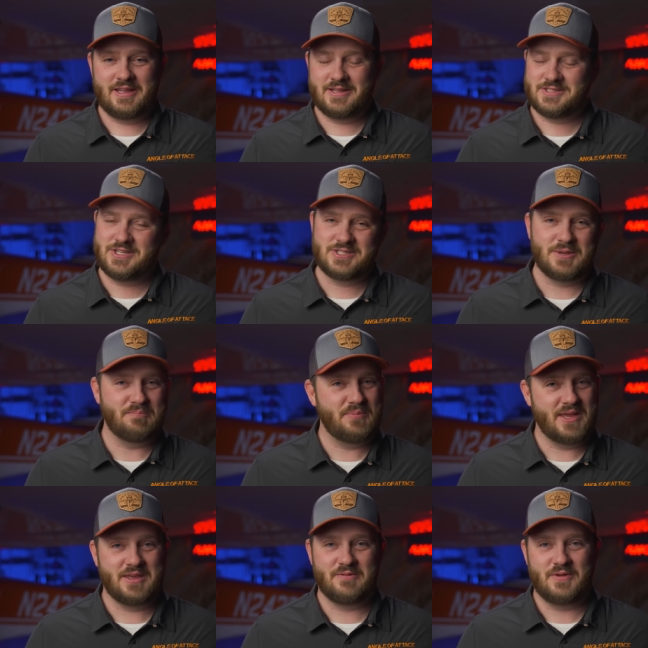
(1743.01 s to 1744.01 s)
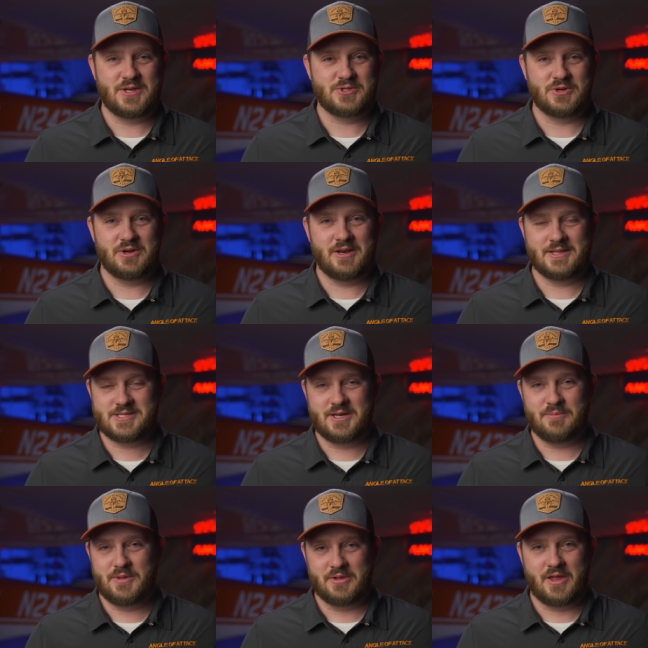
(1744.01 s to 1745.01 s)
It's just a big adventure and it's going
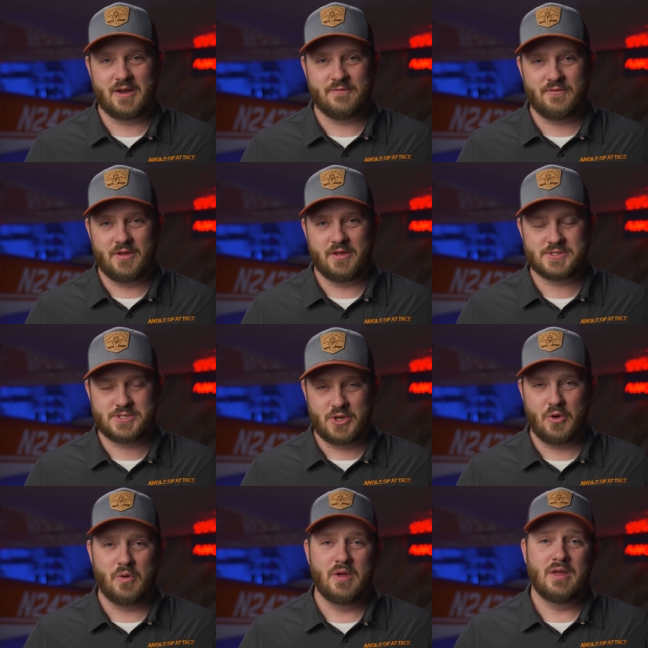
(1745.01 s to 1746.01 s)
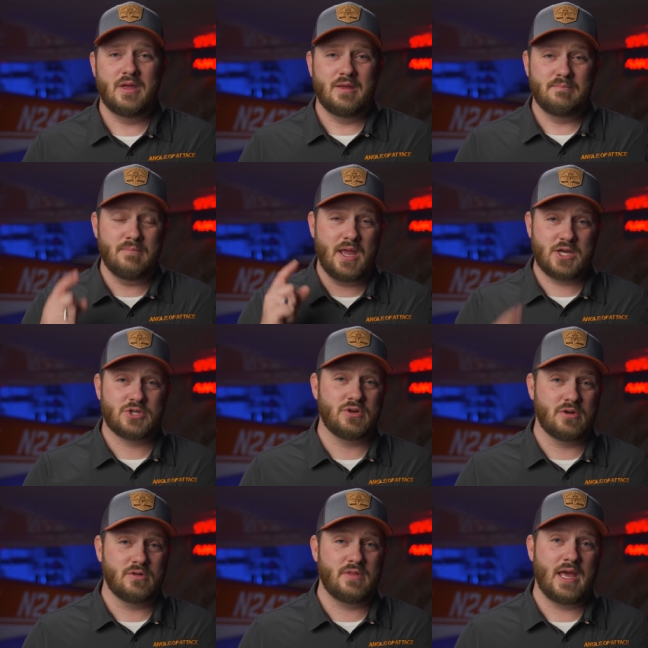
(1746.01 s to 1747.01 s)
to be a lot of fun. So make
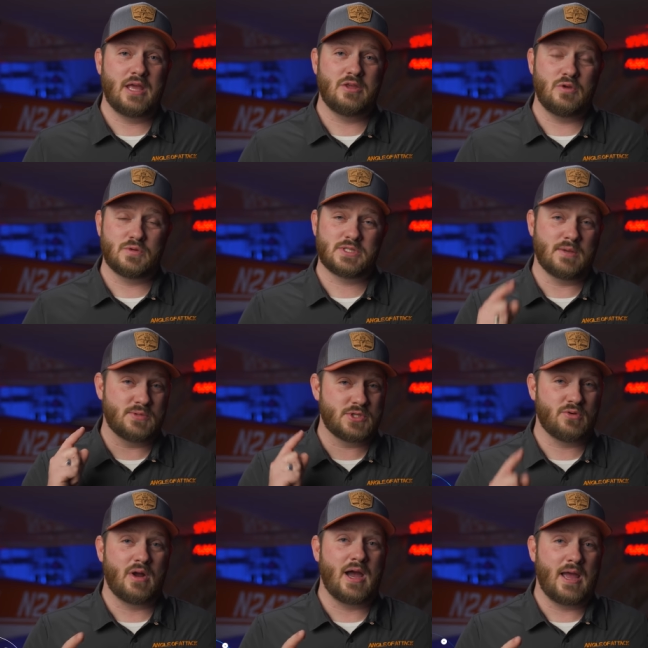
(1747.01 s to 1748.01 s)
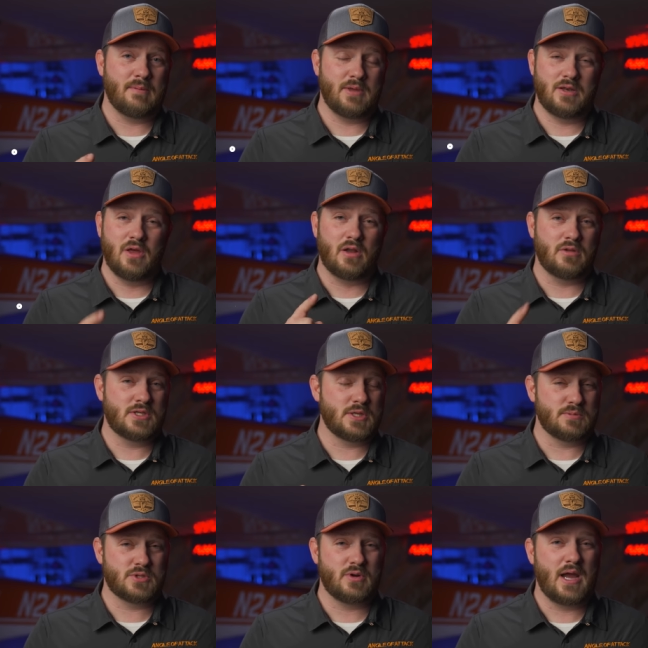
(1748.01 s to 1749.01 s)
sure that you subscribe. And not only
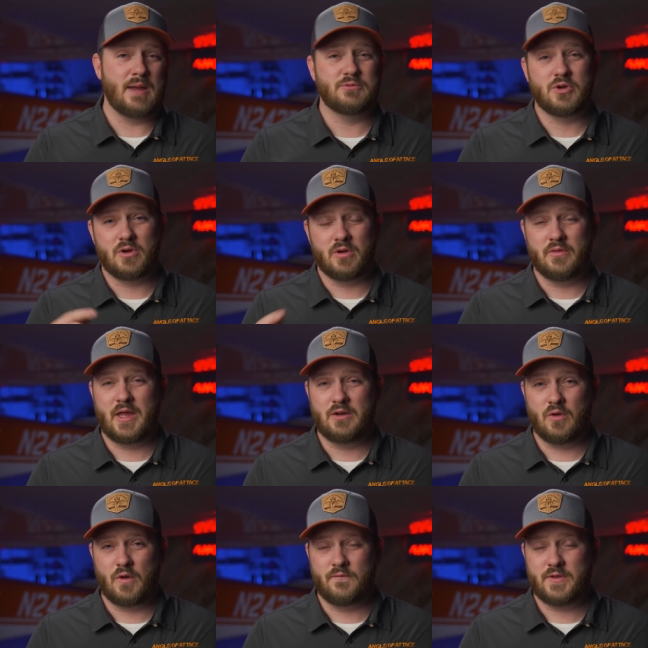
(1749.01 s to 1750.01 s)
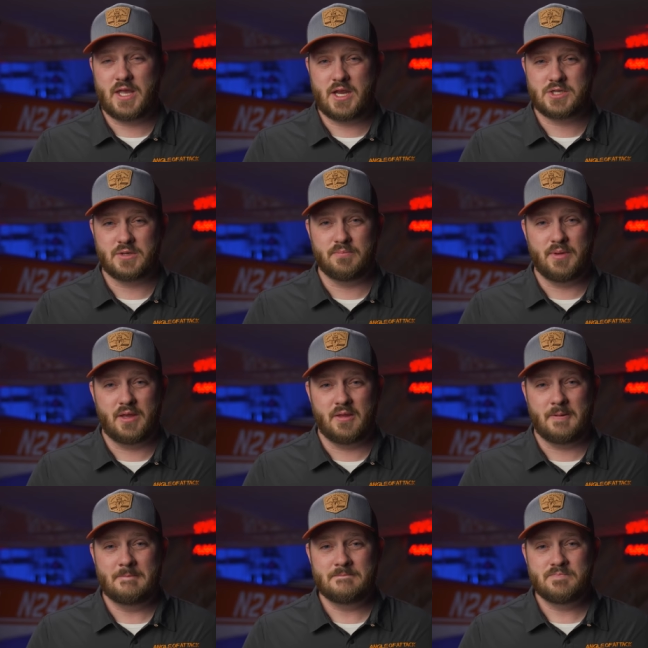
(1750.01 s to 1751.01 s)
subscribe, turn on that notification
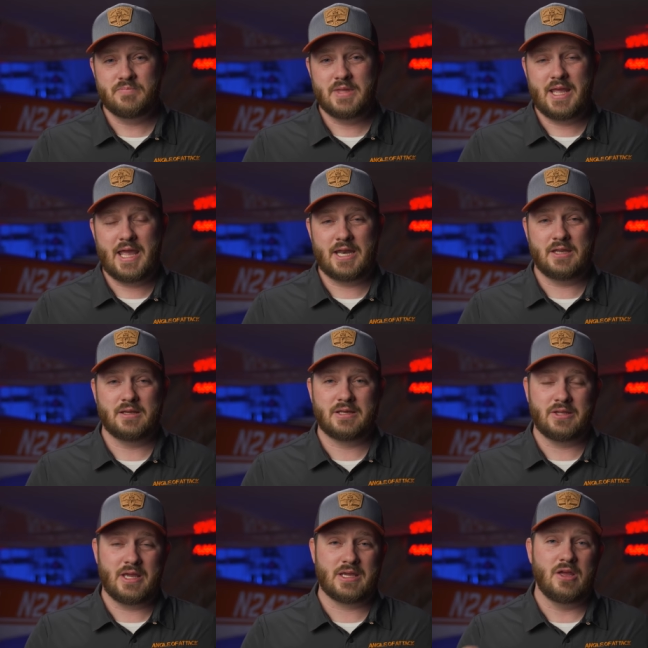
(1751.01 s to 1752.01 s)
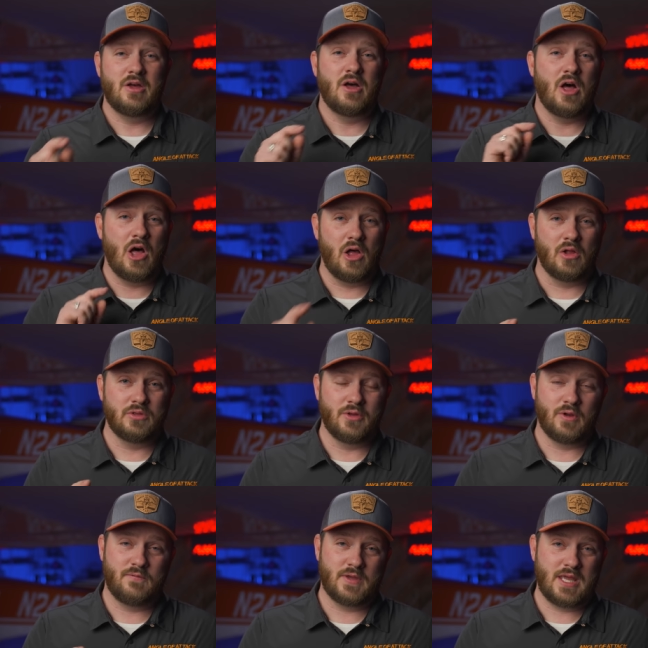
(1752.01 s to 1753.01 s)
bell and click all
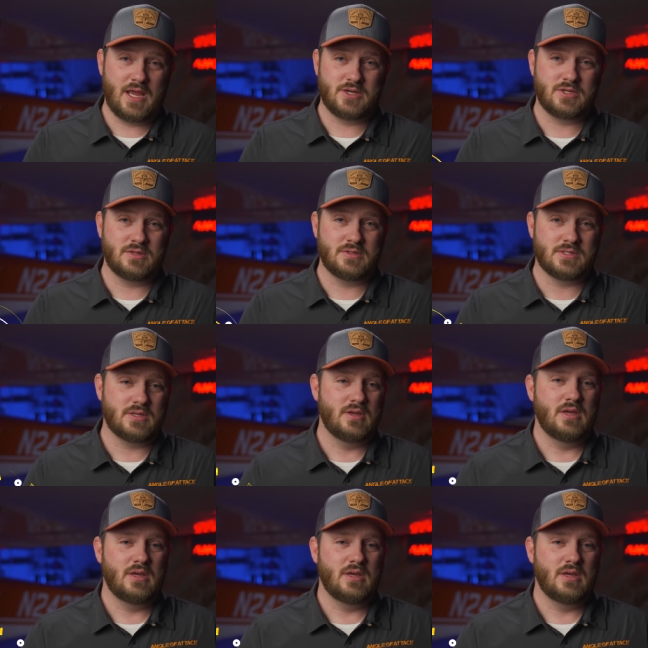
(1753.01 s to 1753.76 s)
notifications.